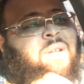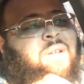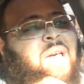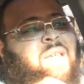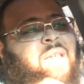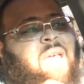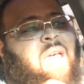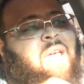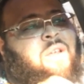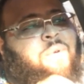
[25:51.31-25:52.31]

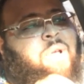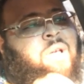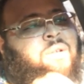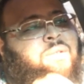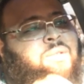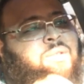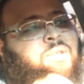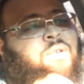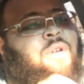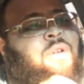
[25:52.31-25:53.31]
lollygagging around,
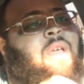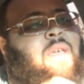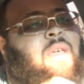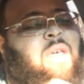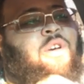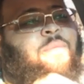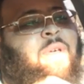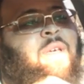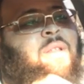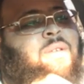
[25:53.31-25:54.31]
you gonna get killed,
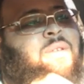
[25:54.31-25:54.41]
man.